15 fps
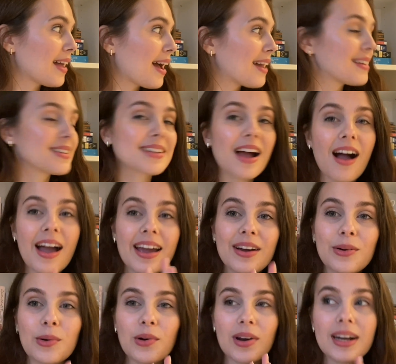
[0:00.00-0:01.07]
and I
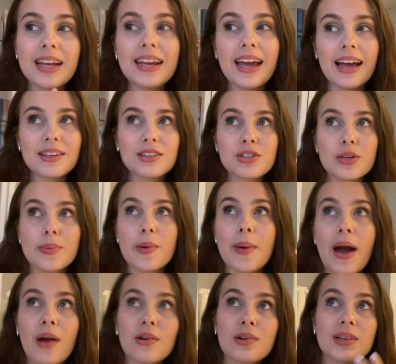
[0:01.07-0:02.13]
already get super
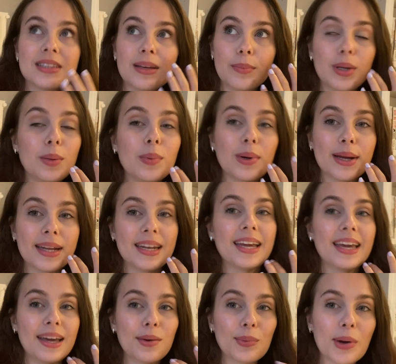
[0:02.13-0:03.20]
paranoid that people can
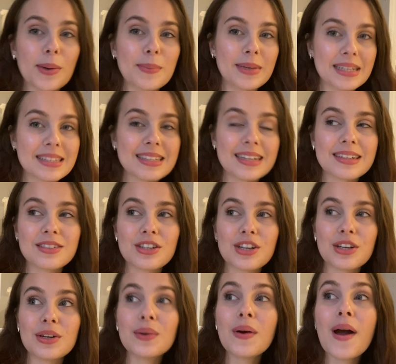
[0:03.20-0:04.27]
hear what I'm listening
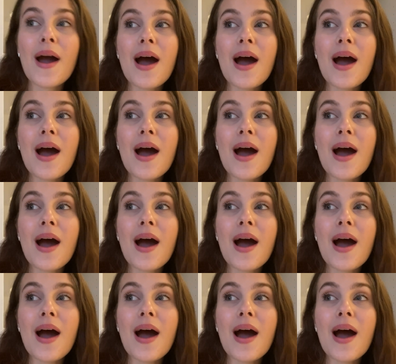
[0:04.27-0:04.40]
to,